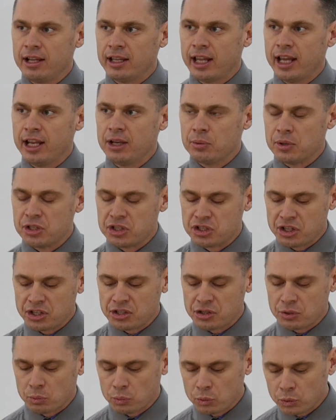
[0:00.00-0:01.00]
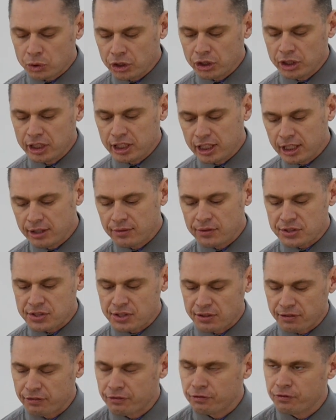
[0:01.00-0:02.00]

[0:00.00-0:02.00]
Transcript: language doesn't really give us a